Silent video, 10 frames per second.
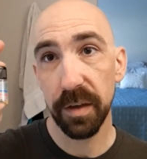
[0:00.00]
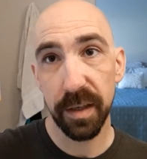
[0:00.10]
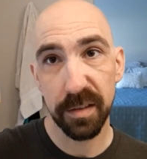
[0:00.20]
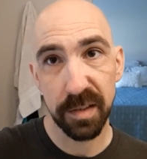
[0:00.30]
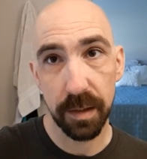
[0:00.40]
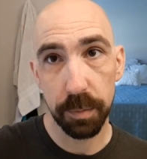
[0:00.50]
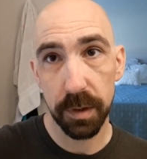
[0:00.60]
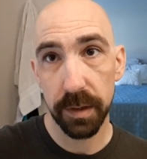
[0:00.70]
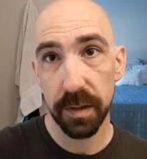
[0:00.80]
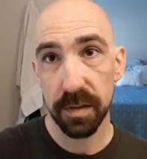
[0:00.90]
I had a sample
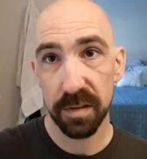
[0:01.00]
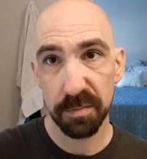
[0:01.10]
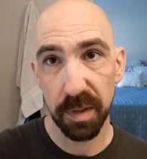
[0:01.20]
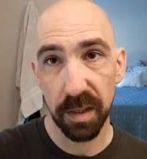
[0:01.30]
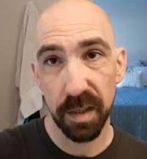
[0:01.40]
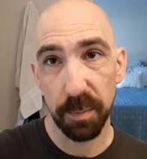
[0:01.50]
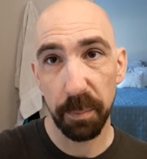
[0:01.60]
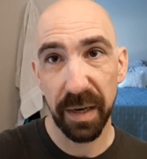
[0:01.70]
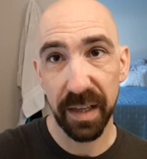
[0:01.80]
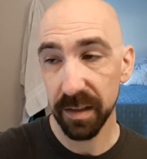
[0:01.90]
of this. Um, I
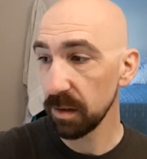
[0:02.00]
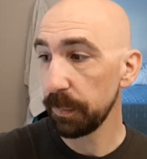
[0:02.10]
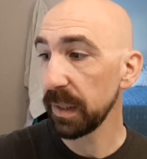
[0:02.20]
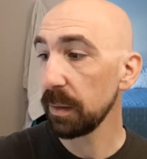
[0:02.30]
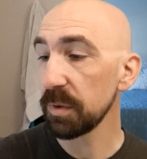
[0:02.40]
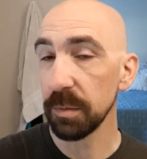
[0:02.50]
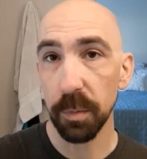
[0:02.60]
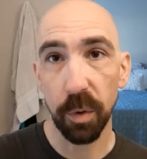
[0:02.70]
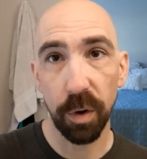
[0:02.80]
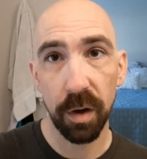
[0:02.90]
might actually pick up some
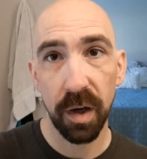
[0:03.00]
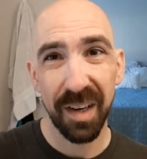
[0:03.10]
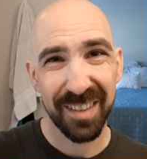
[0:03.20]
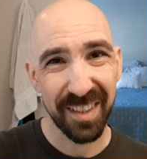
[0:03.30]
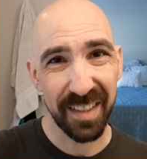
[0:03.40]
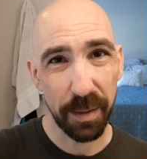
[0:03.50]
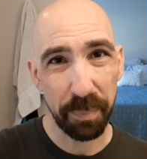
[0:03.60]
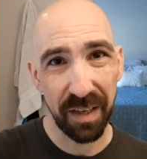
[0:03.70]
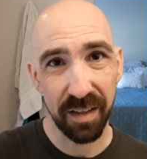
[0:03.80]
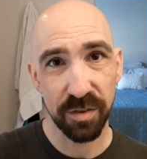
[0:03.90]
more, because I think it
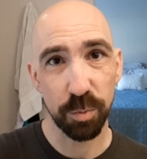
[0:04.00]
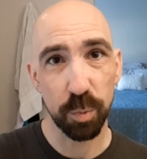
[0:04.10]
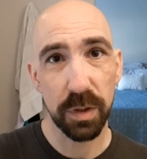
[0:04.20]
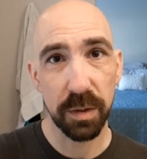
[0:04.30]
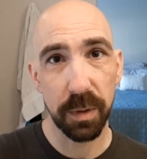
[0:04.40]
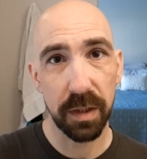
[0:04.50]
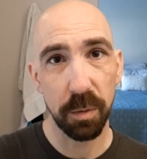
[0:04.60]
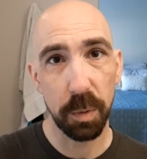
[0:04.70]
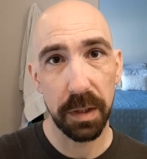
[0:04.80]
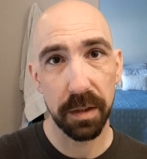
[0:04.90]
pairs really well
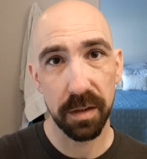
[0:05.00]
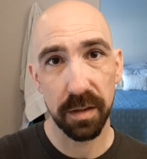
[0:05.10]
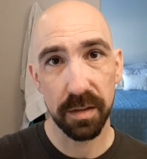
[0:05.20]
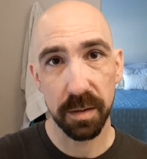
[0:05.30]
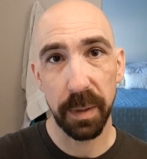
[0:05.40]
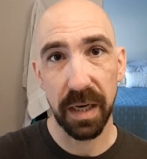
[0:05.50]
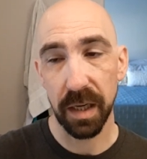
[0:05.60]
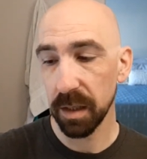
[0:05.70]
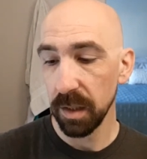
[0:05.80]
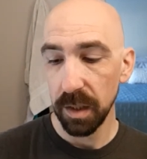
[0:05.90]
with the
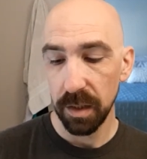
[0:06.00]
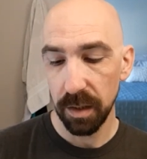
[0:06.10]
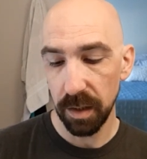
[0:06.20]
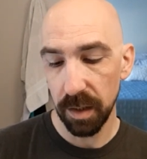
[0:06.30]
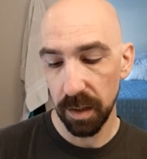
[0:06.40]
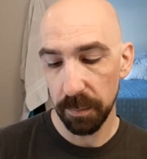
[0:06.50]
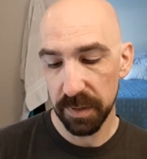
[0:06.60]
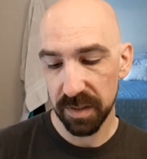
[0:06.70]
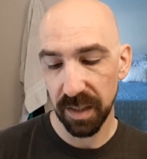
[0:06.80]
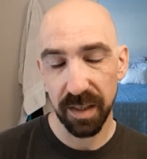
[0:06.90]
Tabak. Um,
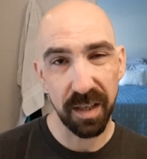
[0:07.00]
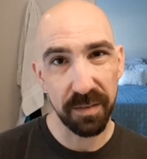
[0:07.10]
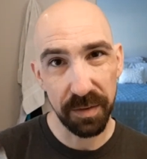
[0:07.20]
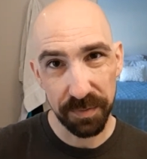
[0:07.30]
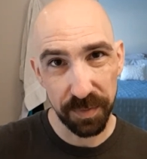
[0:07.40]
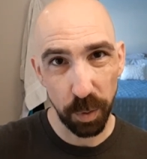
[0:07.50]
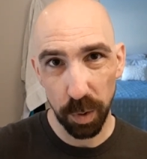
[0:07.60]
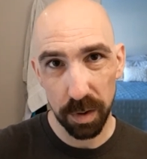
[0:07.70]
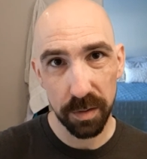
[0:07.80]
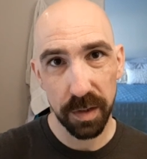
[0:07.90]
it's got kind of a
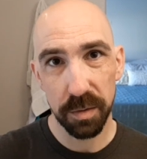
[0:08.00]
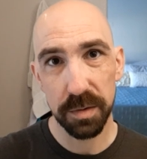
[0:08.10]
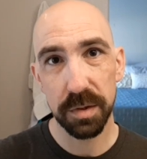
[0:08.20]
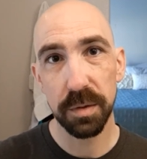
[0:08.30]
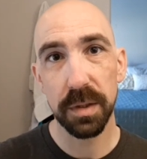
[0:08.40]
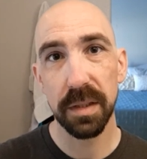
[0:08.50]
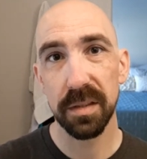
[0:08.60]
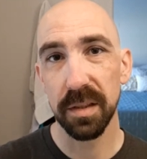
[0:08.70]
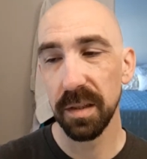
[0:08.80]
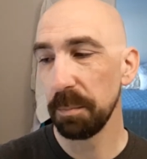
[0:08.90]
floral note to it,
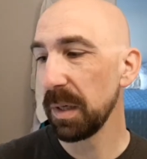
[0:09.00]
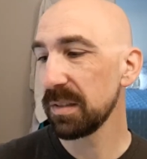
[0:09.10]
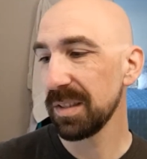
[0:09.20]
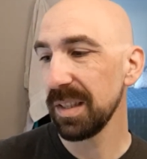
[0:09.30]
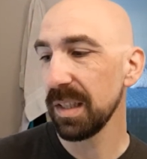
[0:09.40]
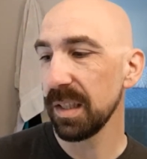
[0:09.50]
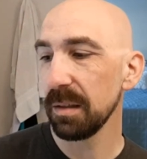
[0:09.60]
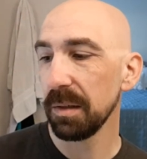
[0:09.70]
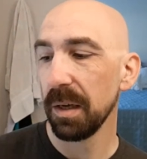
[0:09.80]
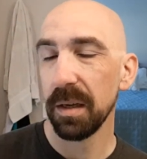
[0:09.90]
a
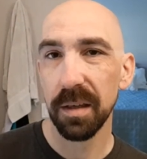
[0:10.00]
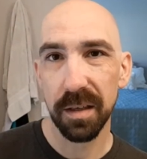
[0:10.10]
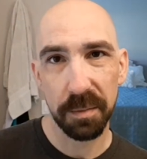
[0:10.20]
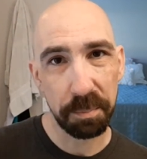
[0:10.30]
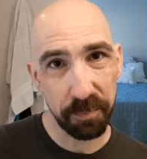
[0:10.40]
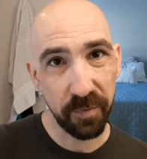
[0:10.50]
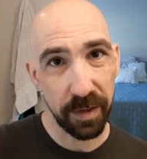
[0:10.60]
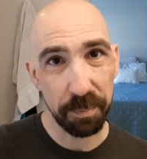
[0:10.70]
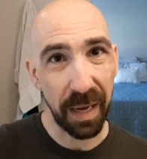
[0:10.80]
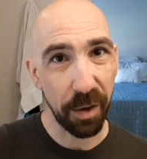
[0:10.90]
musky, uh,
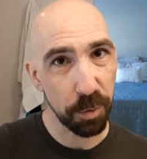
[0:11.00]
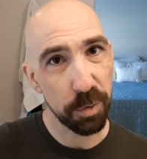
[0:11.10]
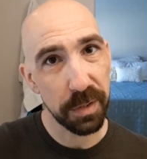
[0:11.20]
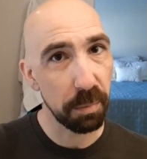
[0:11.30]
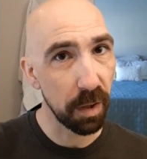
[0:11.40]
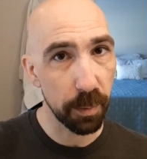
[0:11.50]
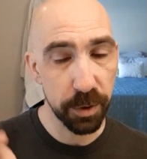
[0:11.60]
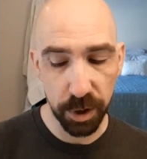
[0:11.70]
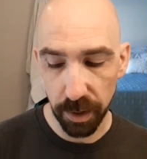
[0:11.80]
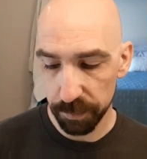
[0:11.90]
very powdery
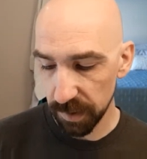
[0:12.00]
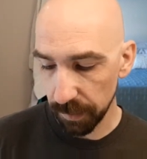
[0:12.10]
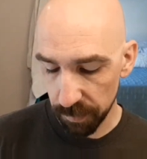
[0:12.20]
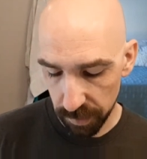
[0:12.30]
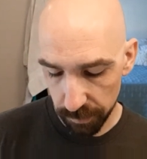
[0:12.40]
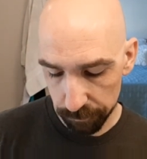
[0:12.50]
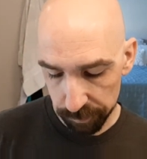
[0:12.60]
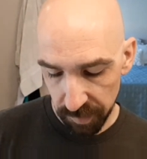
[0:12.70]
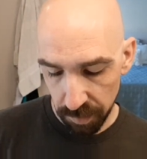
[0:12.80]
barbershop type thing.